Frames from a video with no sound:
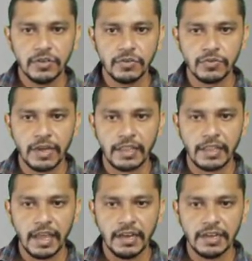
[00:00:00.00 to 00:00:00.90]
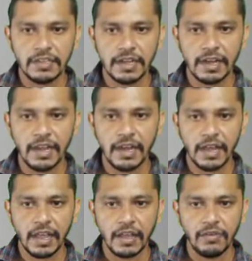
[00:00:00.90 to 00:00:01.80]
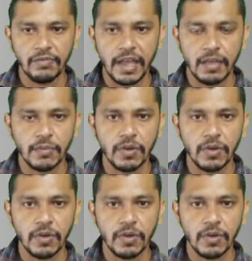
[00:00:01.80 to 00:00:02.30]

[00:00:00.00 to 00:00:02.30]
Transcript: 2 line and it is inclined at an angle phi,